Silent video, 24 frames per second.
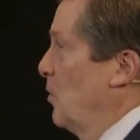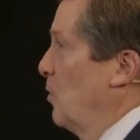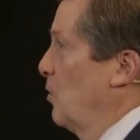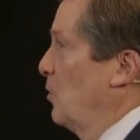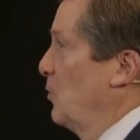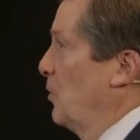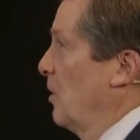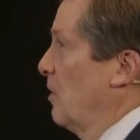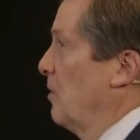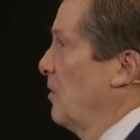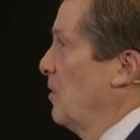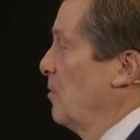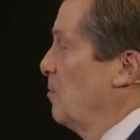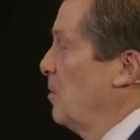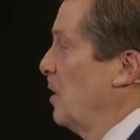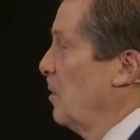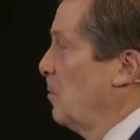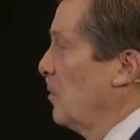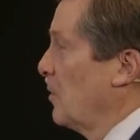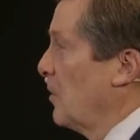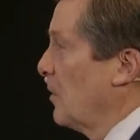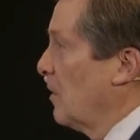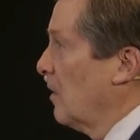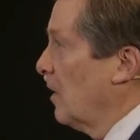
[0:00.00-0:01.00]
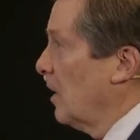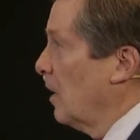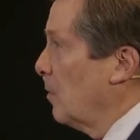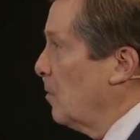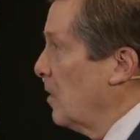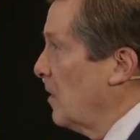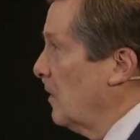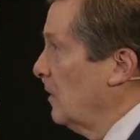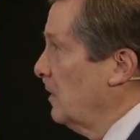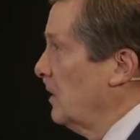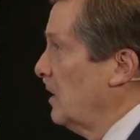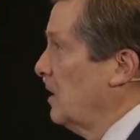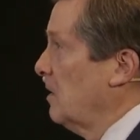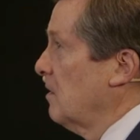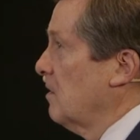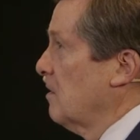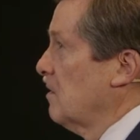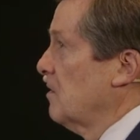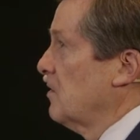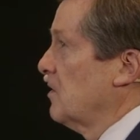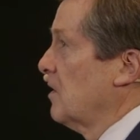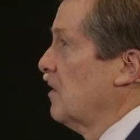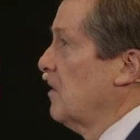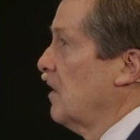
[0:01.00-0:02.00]
Those are the people that are going to be the
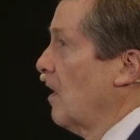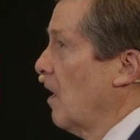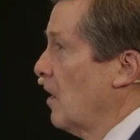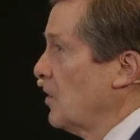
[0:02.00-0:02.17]
leaders and